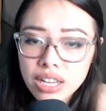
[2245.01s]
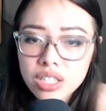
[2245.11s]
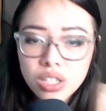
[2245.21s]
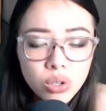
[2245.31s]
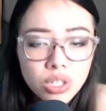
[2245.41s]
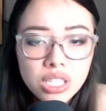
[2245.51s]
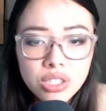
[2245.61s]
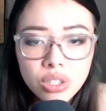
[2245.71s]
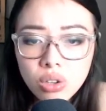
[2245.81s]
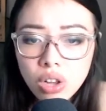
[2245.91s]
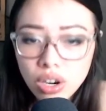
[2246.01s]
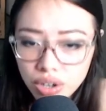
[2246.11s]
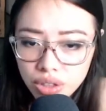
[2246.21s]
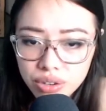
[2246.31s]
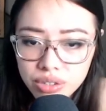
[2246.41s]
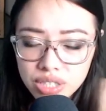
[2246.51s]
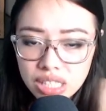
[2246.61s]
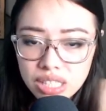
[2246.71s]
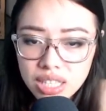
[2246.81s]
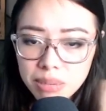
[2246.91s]
Dolores is no longer thirsty.
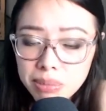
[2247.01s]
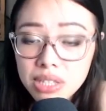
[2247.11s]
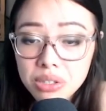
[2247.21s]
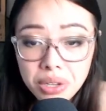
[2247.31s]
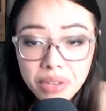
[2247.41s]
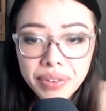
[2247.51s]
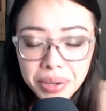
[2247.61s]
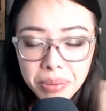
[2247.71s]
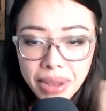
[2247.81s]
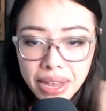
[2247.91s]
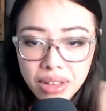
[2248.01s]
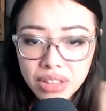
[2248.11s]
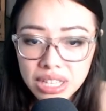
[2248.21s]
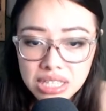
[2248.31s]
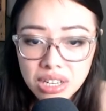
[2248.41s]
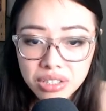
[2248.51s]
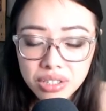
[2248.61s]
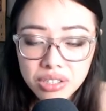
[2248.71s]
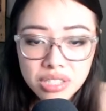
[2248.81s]
Timmy is looking very pale. That's not good.